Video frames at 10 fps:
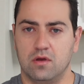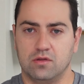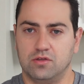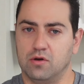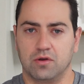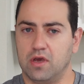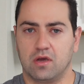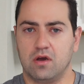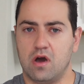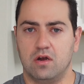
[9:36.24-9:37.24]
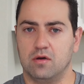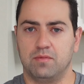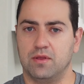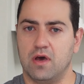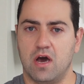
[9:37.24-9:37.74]
Don't get caught up
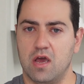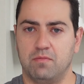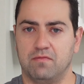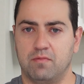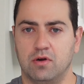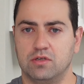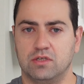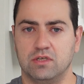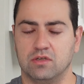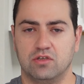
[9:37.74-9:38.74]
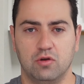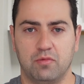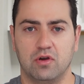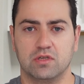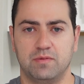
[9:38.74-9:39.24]
in the hype of purchasing
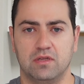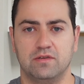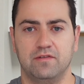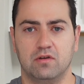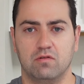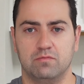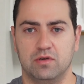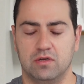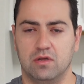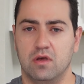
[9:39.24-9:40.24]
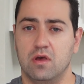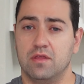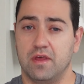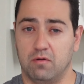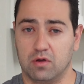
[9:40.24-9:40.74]
super expensive equipment
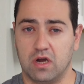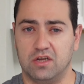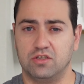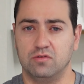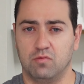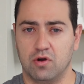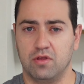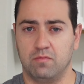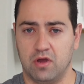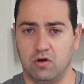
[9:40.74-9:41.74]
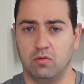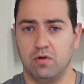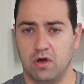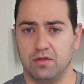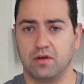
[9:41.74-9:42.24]
that will cost you more than my home
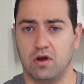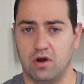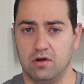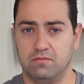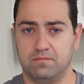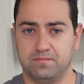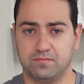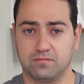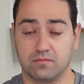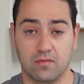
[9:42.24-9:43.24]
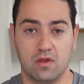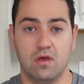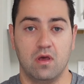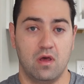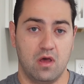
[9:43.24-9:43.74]
health car.
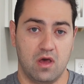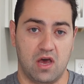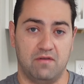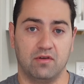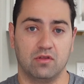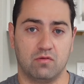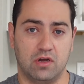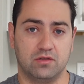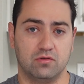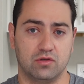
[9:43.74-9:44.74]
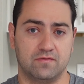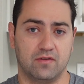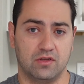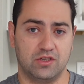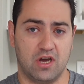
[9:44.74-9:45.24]
Having the right tools for
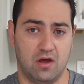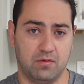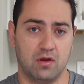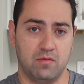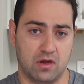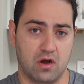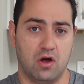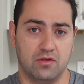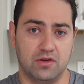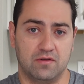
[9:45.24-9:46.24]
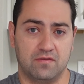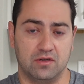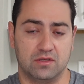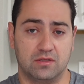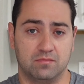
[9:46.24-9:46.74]
the job can make all the
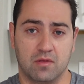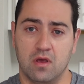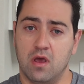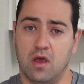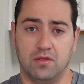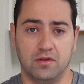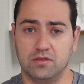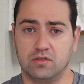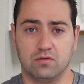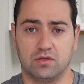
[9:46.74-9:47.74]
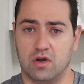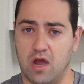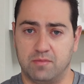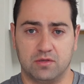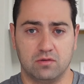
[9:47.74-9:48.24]
difference, and these tools are
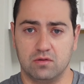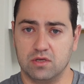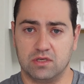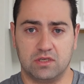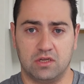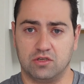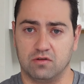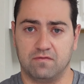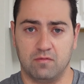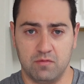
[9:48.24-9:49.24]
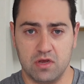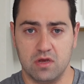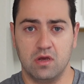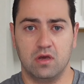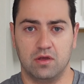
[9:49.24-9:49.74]
absolutely essential for
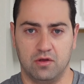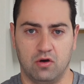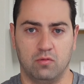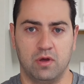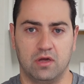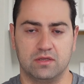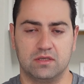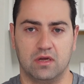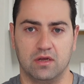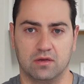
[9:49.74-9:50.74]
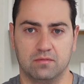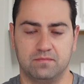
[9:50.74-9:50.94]
me in the home health setting.